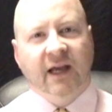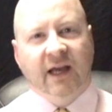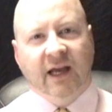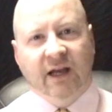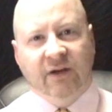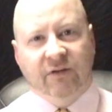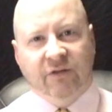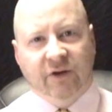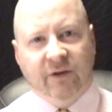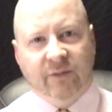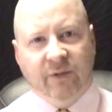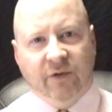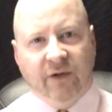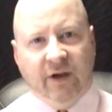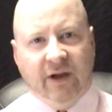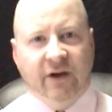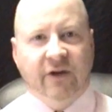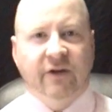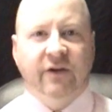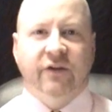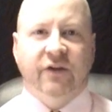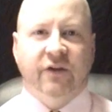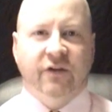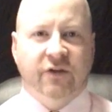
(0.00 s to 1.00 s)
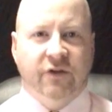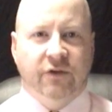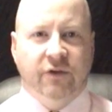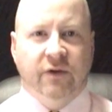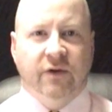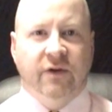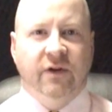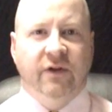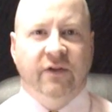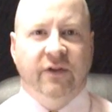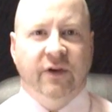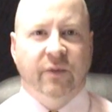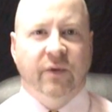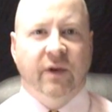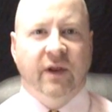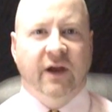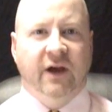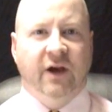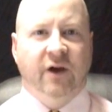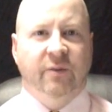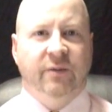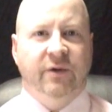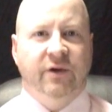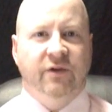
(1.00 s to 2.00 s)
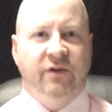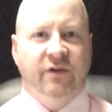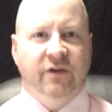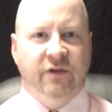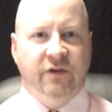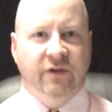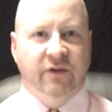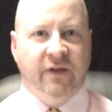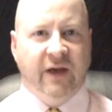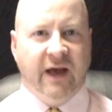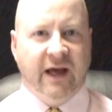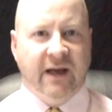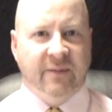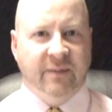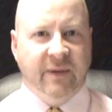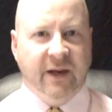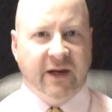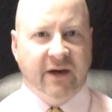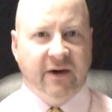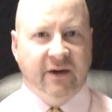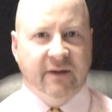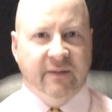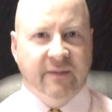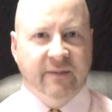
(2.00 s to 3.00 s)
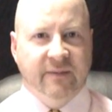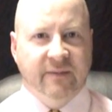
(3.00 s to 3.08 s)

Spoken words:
and Verbarrator is a tool that will help you to do that better.